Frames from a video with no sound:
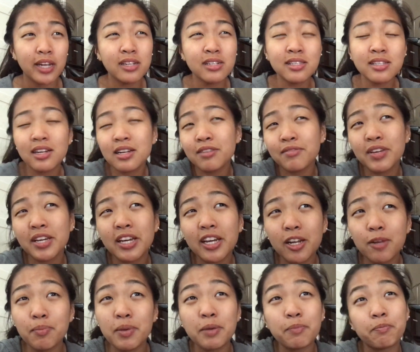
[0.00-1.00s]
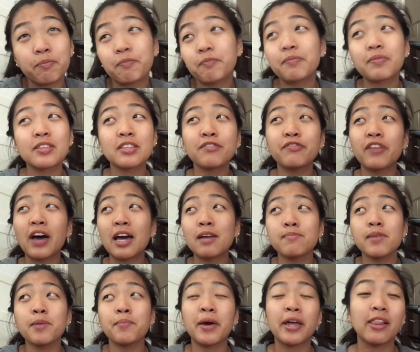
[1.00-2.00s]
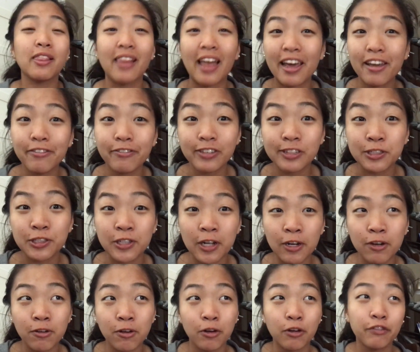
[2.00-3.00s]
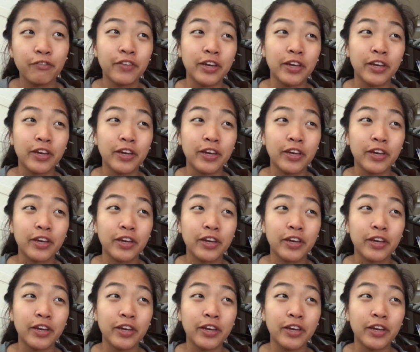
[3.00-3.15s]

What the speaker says: And it's not even going to be defined by my life in general.